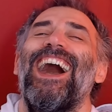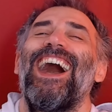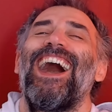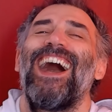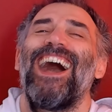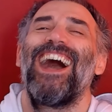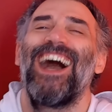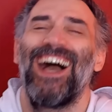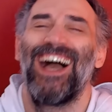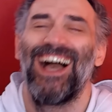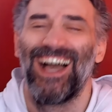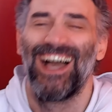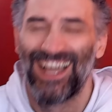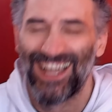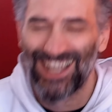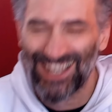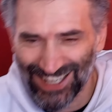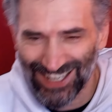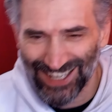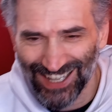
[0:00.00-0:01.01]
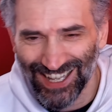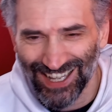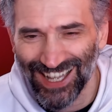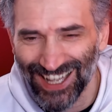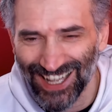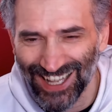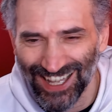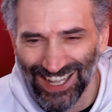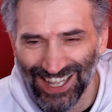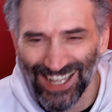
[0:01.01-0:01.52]

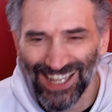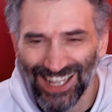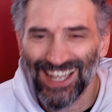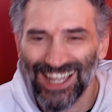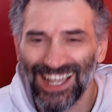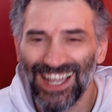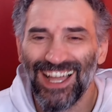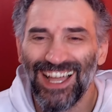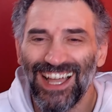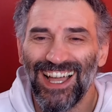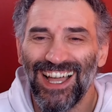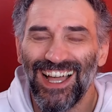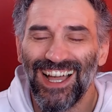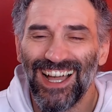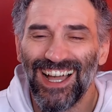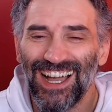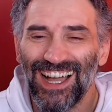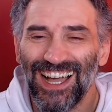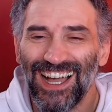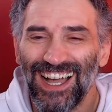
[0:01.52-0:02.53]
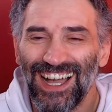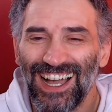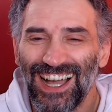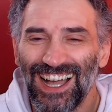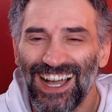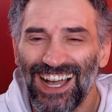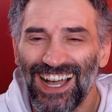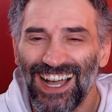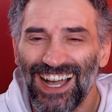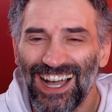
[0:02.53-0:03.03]
(silence)